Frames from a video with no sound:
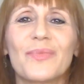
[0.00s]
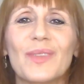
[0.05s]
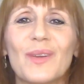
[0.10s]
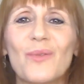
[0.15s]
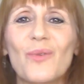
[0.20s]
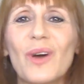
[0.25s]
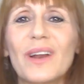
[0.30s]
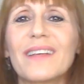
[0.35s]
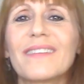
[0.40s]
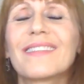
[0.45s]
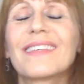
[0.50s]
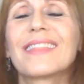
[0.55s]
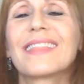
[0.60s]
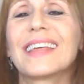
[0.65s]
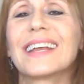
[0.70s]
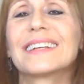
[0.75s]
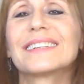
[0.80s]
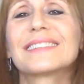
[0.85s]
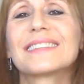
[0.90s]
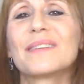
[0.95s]
One of the
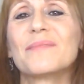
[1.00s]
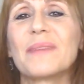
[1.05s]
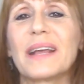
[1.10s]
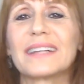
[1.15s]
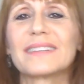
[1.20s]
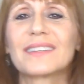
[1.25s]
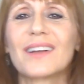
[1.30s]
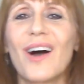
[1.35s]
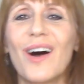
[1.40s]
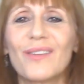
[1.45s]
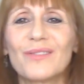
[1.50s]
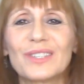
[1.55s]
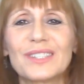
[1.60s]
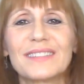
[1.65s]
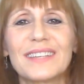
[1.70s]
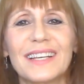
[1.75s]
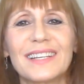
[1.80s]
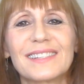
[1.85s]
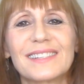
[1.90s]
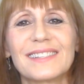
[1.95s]
things that makes
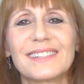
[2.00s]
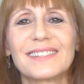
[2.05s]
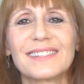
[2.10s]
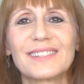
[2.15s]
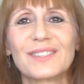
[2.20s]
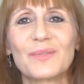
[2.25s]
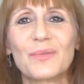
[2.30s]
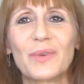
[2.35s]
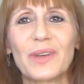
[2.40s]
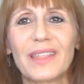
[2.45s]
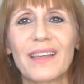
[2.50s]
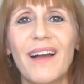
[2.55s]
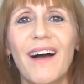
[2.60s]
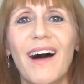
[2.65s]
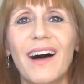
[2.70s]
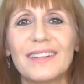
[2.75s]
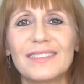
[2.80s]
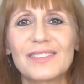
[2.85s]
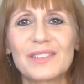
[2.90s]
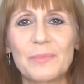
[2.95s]
conversations with
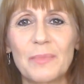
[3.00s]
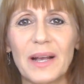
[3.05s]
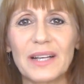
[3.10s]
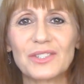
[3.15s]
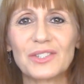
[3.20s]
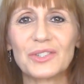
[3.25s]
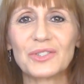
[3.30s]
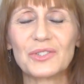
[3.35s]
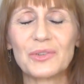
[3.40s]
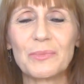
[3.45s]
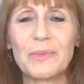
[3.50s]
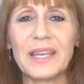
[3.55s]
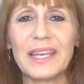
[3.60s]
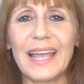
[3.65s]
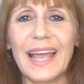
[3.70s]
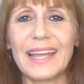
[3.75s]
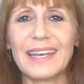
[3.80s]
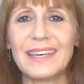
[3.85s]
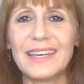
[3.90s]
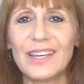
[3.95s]
God special to
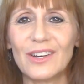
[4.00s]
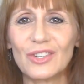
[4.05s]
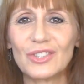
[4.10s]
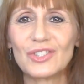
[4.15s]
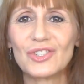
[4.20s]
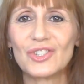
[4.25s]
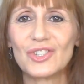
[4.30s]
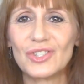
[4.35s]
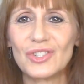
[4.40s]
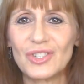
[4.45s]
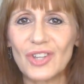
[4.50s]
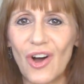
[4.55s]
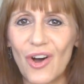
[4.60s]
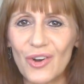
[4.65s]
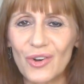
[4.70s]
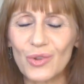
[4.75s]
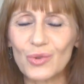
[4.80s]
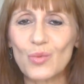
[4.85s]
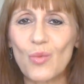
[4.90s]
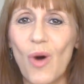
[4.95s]
me and Neale
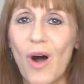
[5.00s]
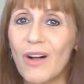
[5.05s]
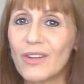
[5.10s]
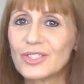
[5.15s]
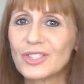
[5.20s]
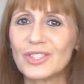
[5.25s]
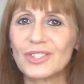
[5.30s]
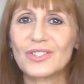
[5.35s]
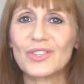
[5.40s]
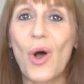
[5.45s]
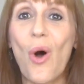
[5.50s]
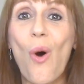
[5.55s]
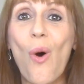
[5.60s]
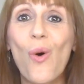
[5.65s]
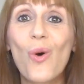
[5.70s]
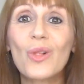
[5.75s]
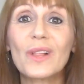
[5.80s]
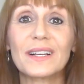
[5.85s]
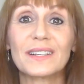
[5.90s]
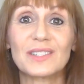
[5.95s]
Donald Walsch's
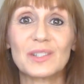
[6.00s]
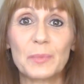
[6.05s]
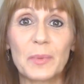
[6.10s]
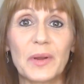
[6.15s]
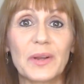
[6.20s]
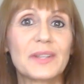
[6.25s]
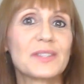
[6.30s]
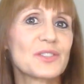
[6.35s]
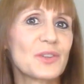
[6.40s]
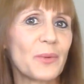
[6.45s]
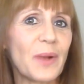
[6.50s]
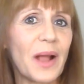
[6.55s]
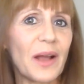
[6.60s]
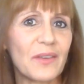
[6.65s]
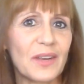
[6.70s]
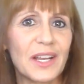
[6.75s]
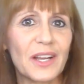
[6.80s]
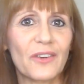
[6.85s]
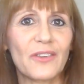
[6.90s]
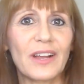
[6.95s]
whole experience
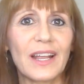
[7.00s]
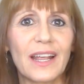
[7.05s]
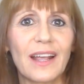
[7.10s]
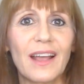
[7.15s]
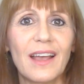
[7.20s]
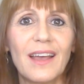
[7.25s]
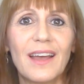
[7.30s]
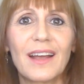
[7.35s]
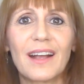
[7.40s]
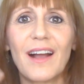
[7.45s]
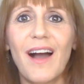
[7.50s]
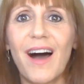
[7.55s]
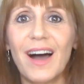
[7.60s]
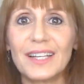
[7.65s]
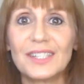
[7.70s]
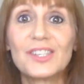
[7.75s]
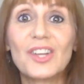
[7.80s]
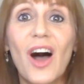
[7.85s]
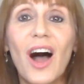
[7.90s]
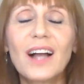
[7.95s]
around hearing
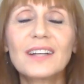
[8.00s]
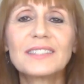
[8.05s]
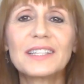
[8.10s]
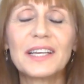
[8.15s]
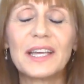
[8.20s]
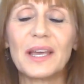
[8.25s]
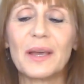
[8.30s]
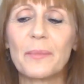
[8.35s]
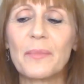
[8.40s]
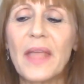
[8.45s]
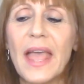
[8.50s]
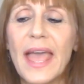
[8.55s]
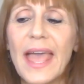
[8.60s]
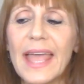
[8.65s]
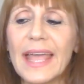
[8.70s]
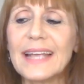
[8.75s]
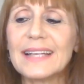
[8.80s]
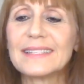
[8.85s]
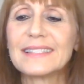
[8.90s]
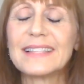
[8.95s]
God talk to him
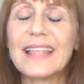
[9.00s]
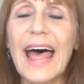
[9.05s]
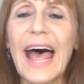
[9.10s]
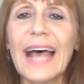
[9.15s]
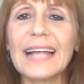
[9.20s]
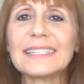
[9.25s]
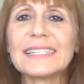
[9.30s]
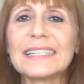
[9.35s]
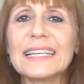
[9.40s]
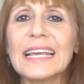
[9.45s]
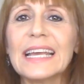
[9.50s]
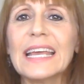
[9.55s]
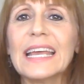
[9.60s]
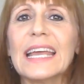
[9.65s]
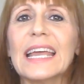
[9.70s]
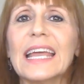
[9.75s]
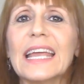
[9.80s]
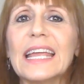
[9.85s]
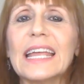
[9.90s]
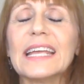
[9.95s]
is that
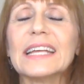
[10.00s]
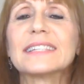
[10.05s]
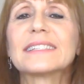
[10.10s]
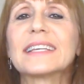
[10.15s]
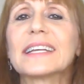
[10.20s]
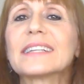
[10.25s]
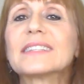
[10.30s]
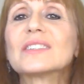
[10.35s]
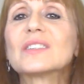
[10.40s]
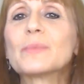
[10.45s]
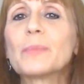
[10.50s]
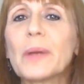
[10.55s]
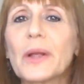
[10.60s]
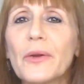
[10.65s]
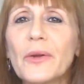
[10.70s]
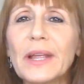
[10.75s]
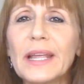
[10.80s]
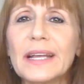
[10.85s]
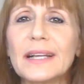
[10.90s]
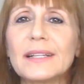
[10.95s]
his
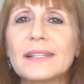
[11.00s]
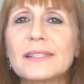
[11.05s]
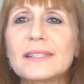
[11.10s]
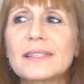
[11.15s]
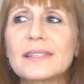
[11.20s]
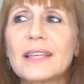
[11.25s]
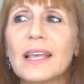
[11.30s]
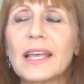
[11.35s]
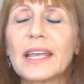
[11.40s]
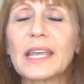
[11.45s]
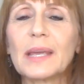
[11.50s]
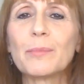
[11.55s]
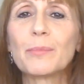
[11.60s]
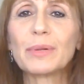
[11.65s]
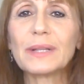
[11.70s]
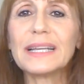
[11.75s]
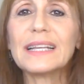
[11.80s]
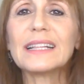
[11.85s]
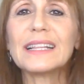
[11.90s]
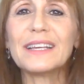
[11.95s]
experience
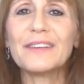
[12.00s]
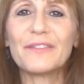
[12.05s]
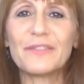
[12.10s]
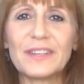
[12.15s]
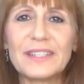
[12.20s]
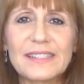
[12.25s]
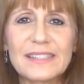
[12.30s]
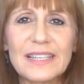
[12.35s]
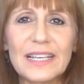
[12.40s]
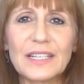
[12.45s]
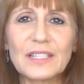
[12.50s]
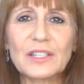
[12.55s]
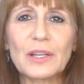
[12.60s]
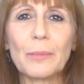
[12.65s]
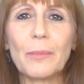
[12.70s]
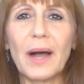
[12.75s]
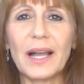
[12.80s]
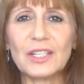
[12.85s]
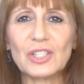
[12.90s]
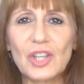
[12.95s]
completely fits into
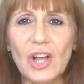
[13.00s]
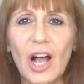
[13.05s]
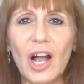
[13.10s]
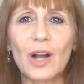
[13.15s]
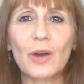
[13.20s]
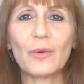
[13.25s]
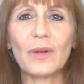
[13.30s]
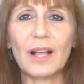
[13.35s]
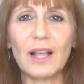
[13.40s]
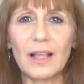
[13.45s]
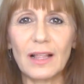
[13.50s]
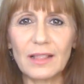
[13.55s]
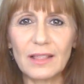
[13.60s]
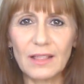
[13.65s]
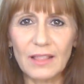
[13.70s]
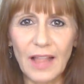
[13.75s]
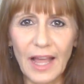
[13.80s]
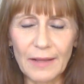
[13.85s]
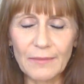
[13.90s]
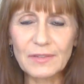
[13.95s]
my chakra
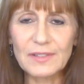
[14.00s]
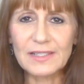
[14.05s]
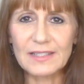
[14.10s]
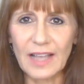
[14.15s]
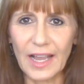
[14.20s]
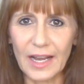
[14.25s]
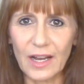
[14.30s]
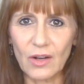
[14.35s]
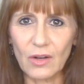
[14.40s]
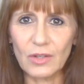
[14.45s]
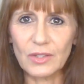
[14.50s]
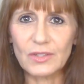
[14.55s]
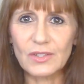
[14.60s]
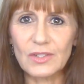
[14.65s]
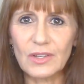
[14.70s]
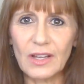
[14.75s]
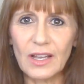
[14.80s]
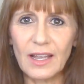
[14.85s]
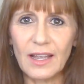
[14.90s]
life cycles.